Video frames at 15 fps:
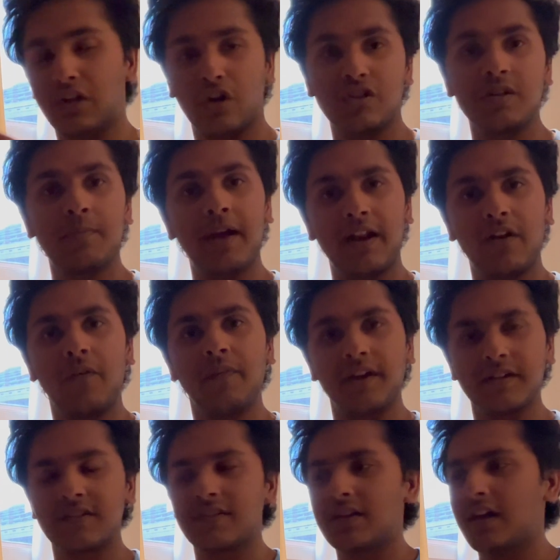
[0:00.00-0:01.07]
depend on
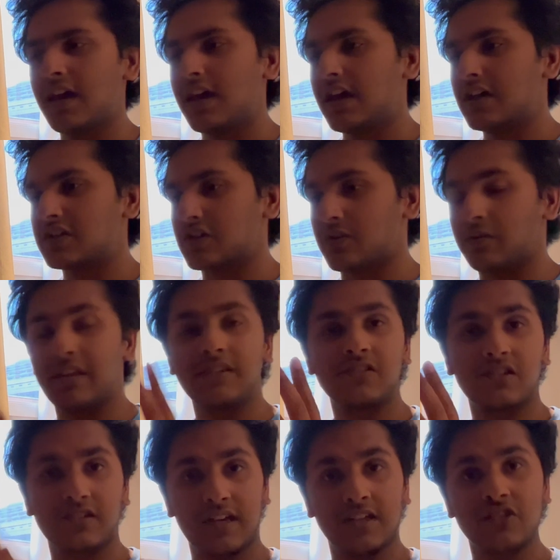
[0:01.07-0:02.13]
this. So let's
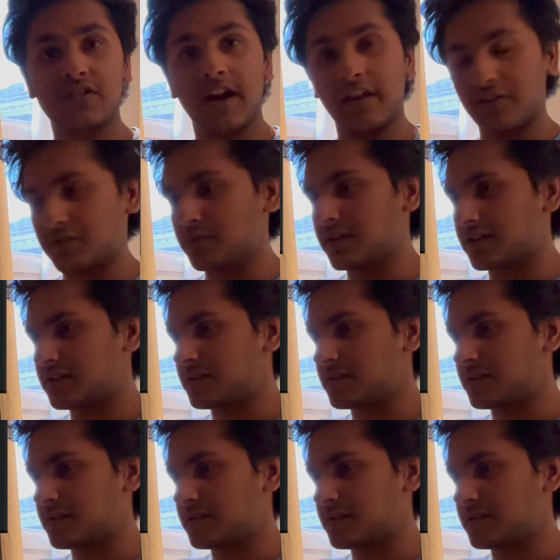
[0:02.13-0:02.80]
just get straight into it.